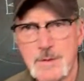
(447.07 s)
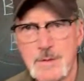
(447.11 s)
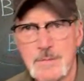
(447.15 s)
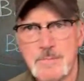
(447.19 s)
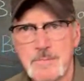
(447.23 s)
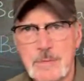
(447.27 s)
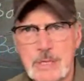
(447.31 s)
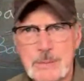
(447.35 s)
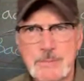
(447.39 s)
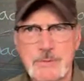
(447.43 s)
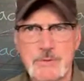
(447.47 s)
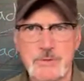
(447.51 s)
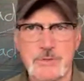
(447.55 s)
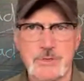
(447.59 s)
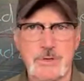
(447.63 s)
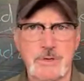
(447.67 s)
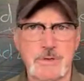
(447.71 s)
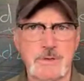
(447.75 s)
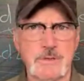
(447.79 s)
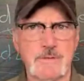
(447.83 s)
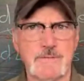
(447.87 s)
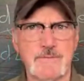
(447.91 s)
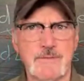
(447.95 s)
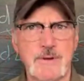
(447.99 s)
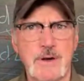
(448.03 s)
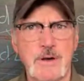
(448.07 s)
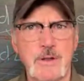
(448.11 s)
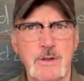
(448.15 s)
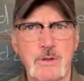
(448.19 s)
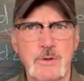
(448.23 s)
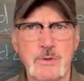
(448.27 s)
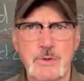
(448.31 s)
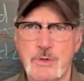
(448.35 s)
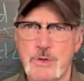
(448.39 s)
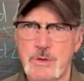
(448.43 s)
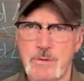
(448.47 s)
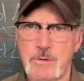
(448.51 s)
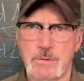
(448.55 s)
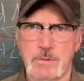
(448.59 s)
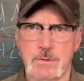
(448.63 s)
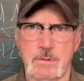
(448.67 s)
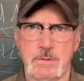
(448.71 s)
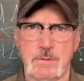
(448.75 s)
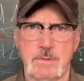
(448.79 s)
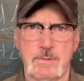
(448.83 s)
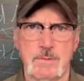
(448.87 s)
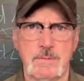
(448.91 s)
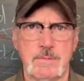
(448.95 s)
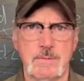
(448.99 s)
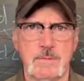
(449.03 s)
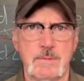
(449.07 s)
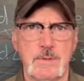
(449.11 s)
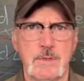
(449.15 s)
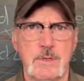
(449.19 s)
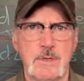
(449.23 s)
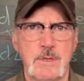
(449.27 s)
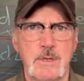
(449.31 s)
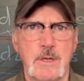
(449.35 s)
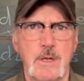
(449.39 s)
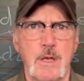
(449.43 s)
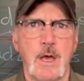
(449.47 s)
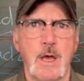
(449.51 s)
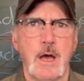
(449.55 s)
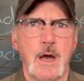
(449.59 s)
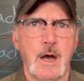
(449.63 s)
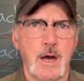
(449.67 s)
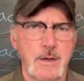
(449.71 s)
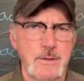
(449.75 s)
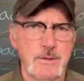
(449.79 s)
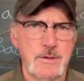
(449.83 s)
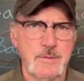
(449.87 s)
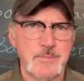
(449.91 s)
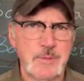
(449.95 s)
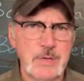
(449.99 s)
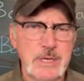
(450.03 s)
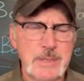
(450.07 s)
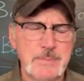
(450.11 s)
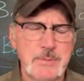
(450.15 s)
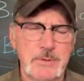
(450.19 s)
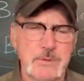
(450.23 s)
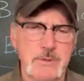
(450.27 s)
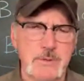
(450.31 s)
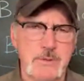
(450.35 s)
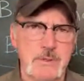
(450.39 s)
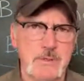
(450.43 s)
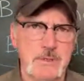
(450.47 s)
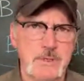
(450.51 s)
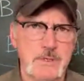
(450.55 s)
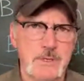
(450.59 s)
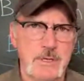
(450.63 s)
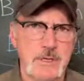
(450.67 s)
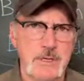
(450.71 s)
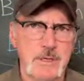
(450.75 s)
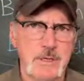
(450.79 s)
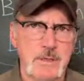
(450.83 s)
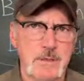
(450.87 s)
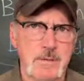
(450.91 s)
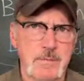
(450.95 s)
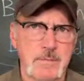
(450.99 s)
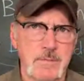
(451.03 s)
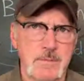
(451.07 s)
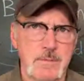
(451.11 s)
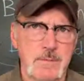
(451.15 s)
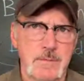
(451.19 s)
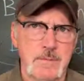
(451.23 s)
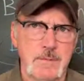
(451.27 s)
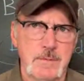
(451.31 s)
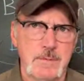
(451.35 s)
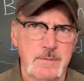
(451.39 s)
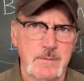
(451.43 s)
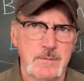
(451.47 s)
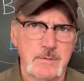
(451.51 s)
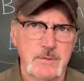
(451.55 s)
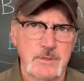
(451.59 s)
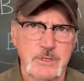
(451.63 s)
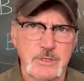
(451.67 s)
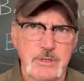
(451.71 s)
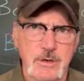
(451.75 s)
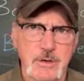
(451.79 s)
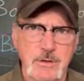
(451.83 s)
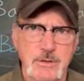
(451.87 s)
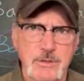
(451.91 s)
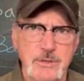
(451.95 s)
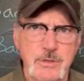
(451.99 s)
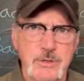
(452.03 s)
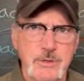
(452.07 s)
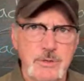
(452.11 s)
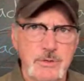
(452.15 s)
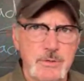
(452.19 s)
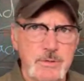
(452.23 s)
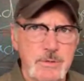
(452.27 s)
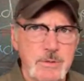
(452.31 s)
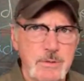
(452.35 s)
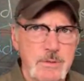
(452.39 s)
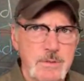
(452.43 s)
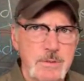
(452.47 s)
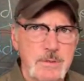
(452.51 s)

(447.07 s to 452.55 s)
People start to follow you. Other people on the team start to